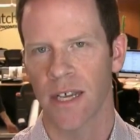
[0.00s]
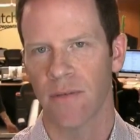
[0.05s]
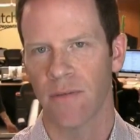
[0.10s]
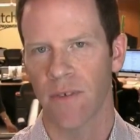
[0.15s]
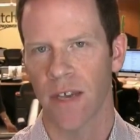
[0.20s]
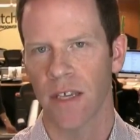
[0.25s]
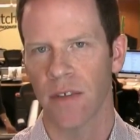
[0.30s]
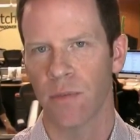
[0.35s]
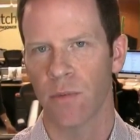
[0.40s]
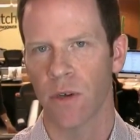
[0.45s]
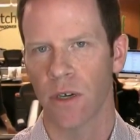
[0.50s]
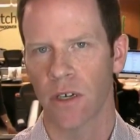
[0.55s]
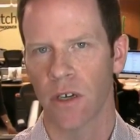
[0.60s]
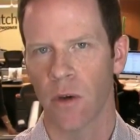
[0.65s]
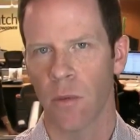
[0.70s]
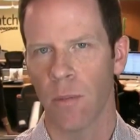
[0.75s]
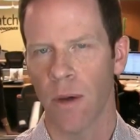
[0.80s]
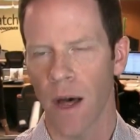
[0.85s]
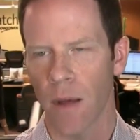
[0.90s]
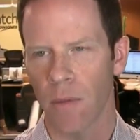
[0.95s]
like Facebook
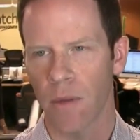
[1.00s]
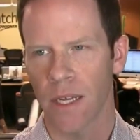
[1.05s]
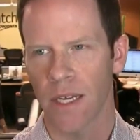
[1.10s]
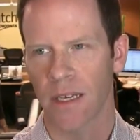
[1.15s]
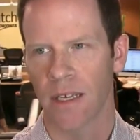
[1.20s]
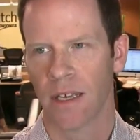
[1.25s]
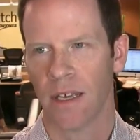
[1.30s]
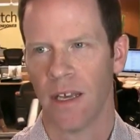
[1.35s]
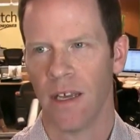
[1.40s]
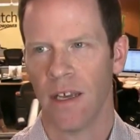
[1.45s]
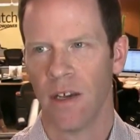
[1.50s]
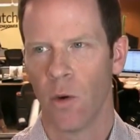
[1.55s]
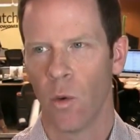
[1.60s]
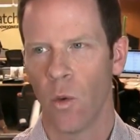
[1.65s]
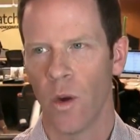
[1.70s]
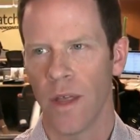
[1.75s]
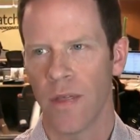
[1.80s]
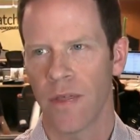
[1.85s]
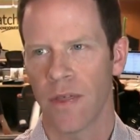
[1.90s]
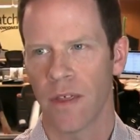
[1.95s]
go public
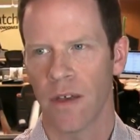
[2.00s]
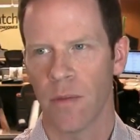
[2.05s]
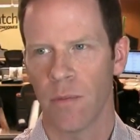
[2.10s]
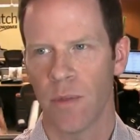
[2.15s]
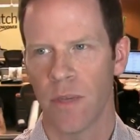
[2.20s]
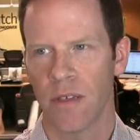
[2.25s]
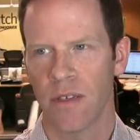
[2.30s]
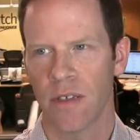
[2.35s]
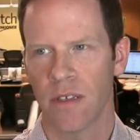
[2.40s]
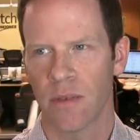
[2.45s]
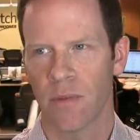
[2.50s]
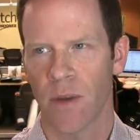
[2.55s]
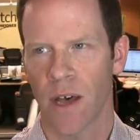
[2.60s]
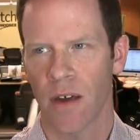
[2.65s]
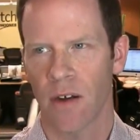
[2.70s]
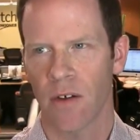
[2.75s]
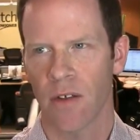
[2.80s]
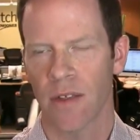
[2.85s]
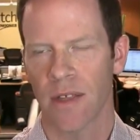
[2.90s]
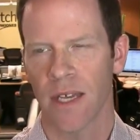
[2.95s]
with a business
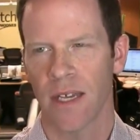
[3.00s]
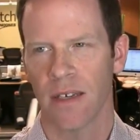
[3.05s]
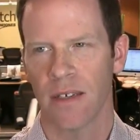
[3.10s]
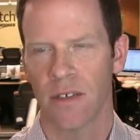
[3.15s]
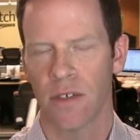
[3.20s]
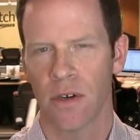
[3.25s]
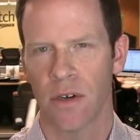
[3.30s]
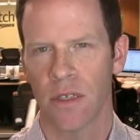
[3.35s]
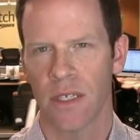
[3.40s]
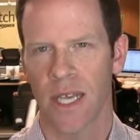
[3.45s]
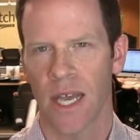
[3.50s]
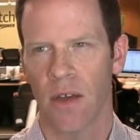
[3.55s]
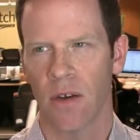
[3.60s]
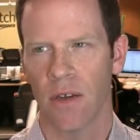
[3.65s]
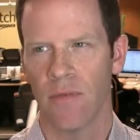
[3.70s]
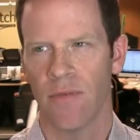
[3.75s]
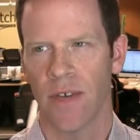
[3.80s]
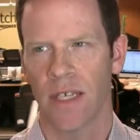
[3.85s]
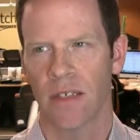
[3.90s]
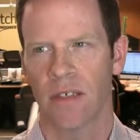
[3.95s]
model that turns
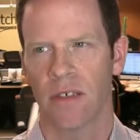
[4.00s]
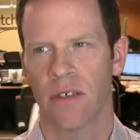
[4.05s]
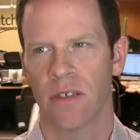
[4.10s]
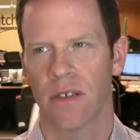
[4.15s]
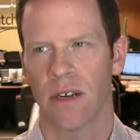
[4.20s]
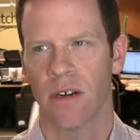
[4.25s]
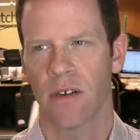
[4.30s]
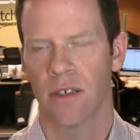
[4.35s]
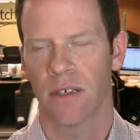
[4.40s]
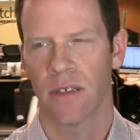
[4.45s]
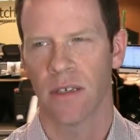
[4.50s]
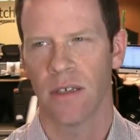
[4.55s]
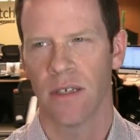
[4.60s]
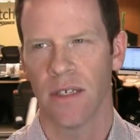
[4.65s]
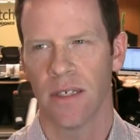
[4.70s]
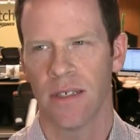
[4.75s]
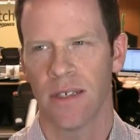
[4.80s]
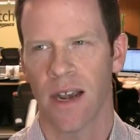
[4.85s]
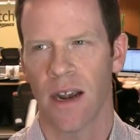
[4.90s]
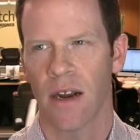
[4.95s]
out investors aren't
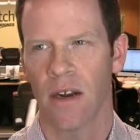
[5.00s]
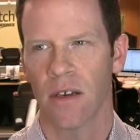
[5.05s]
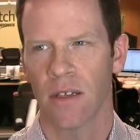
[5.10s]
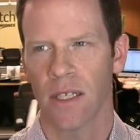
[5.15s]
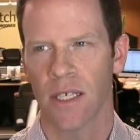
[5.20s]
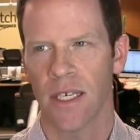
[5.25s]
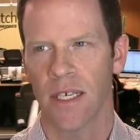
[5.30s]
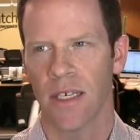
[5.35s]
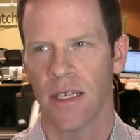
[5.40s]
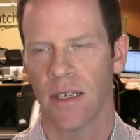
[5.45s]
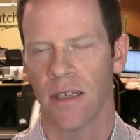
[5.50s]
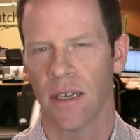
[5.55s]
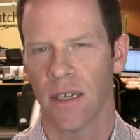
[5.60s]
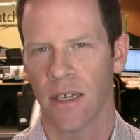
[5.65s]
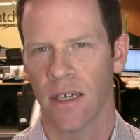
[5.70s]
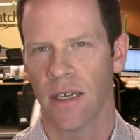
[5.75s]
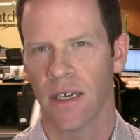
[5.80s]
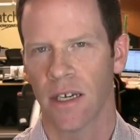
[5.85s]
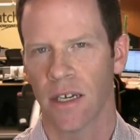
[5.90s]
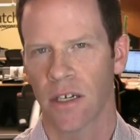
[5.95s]
entirely
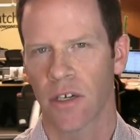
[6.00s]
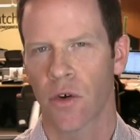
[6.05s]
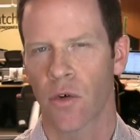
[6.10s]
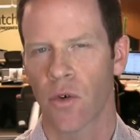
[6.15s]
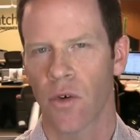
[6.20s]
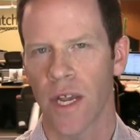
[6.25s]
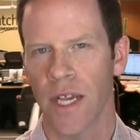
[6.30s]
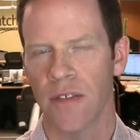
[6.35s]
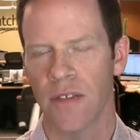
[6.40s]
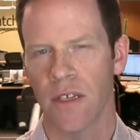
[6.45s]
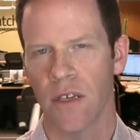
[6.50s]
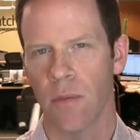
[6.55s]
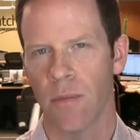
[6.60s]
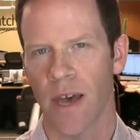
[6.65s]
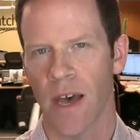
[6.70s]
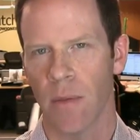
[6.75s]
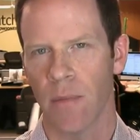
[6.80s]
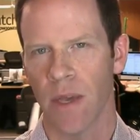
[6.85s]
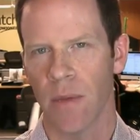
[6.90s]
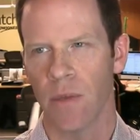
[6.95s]
uh, crazy
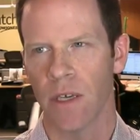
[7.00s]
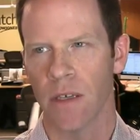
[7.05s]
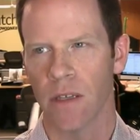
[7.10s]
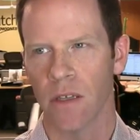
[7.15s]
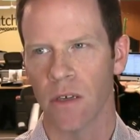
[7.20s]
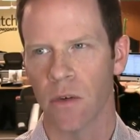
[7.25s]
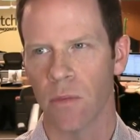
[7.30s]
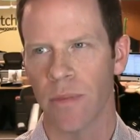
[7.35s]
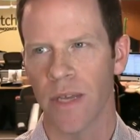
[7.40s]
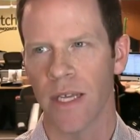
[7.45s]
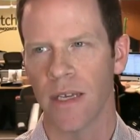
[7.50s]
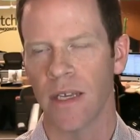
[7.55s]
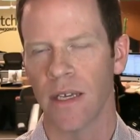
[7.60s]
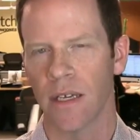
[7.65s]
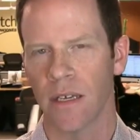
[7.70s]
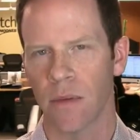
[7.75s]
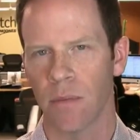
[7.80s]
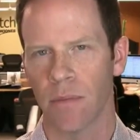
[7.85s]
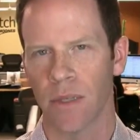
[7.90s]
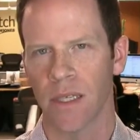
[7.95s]
about, maybe a little bit
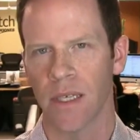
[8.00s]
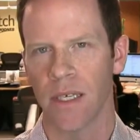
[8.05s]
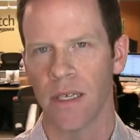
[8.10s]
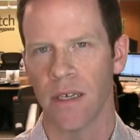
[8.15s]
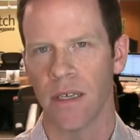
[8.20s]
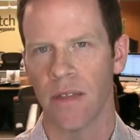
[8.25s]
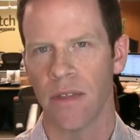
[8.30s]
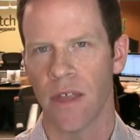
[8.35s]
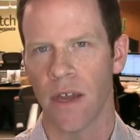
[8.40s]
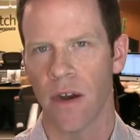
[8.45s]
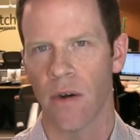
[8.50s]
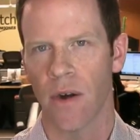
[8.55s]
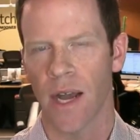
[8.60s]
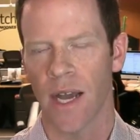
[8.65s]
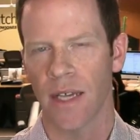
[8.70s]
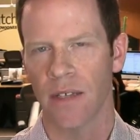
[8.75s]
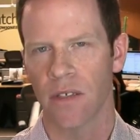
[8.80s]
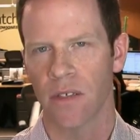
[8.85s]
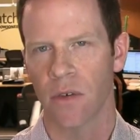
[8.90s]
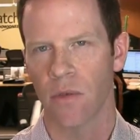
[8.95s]
incomplete in their
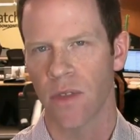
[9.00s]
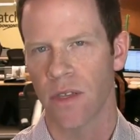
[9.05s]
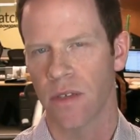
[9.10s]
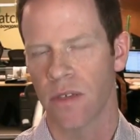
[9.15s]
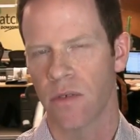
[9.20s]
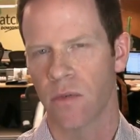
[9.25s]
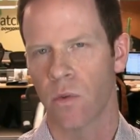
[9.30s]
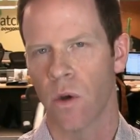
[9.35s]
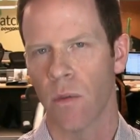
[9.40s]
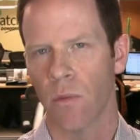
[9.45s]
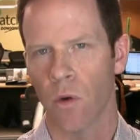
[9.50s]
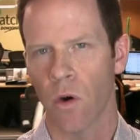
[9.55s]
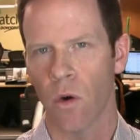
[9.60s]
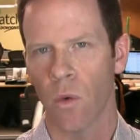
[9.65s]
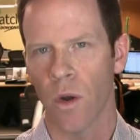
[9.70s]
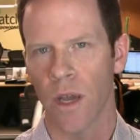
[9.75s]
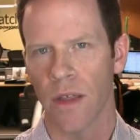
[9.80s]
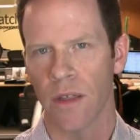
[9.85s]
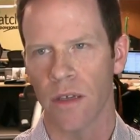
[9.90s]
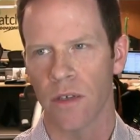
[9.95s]
eyes. So this is one
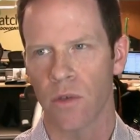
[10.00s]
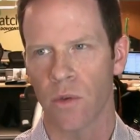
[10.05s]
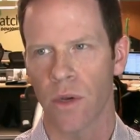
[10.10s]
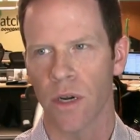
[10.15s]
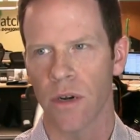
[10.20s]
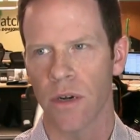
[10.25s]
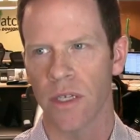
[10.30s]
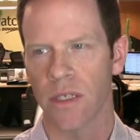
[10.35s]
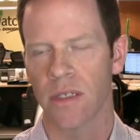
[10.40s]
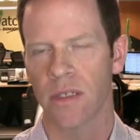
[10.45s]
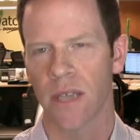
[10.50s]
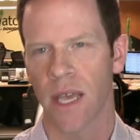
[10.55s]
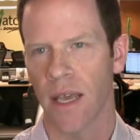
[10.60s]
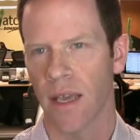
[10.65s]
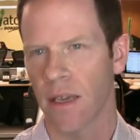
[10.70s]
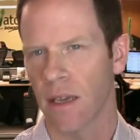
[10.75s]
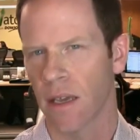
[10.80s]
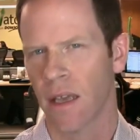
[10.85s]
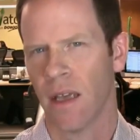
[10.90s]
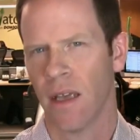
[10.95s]
more way that Twitter is
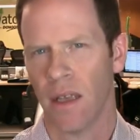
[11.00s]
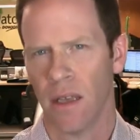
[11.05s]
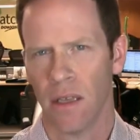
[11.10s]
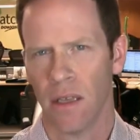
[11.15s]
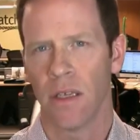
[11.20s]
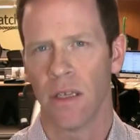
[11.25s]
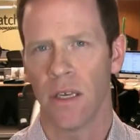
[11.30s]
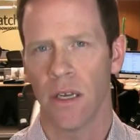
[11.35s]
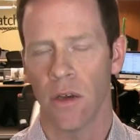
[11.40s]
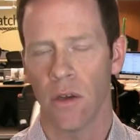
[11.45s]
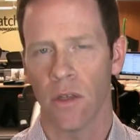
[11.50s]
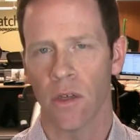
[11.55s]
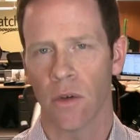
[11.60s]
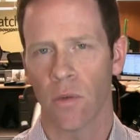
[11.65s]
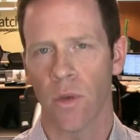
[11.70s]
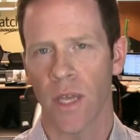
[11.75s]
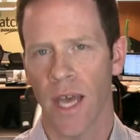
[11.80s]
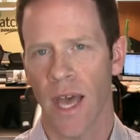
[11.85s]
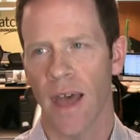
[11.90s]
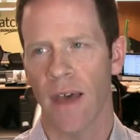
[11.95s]
saying, you know,
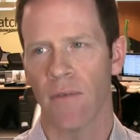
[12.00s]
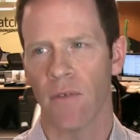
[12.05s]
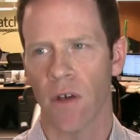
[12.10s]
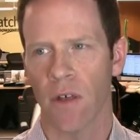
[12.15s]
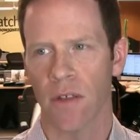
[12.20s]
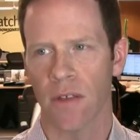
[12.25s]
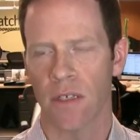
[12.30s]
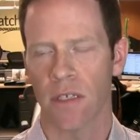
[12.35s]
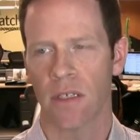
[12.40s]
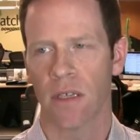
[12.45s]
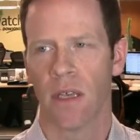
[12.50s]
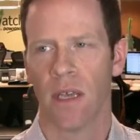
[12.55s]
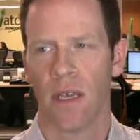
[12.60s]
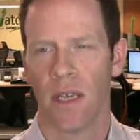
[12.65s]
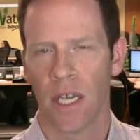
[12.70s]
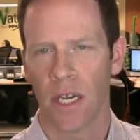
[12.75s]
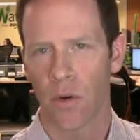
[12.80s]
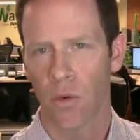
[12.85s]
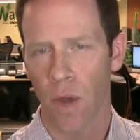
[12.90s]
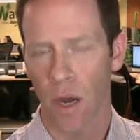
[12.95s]
look, we have all this
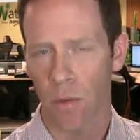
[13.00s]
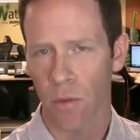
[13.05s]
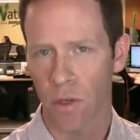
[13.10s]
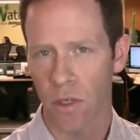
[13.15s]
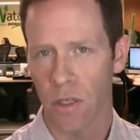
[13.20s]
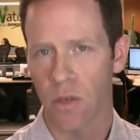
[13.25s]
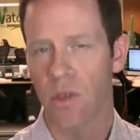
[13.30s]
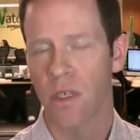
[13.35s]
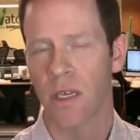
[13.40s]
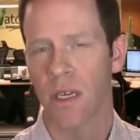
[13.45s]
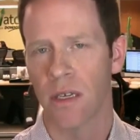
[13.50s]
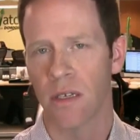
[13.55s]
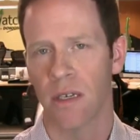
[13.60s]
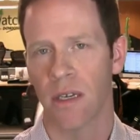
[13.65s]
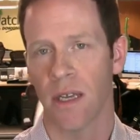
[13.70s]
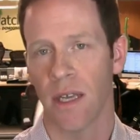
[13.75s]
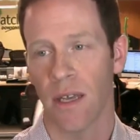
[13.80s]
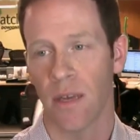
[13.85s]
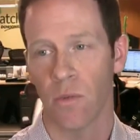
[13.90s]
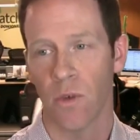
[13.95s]
incredible usage
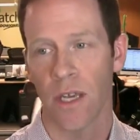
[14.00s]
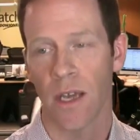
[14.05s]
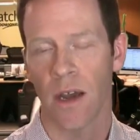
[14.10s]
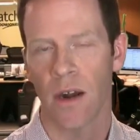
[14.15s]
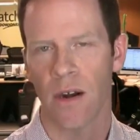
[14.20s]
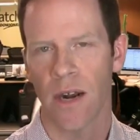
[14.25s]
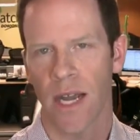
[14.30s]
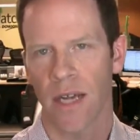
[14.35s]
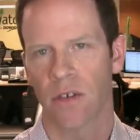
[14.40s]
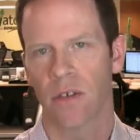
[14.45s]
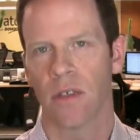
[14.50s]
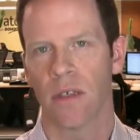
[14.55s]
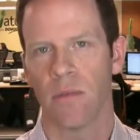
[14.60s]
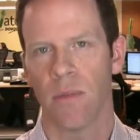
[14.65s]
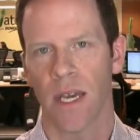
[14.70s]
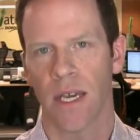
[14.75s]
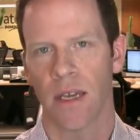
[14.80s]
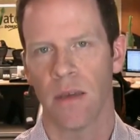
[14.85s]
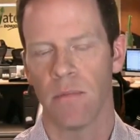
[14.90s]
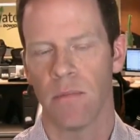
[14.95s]
and we are actually
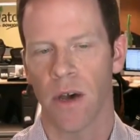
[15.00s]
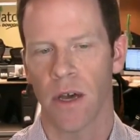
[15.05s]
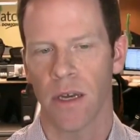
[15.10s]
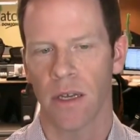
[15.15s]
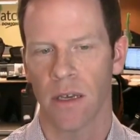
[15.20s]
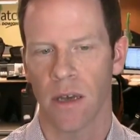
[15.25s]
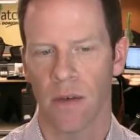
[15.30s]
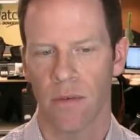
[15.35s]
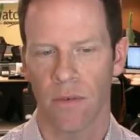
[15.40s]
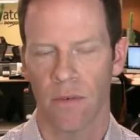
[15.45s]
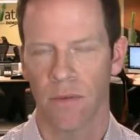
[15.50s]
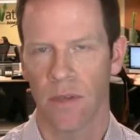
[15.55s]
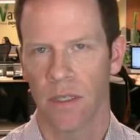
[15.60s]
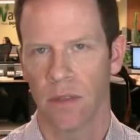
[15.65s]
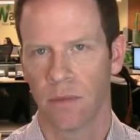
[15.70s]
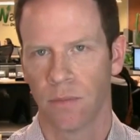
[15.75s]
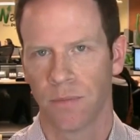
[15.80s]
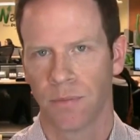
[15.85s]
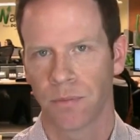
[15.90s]
making money off of it.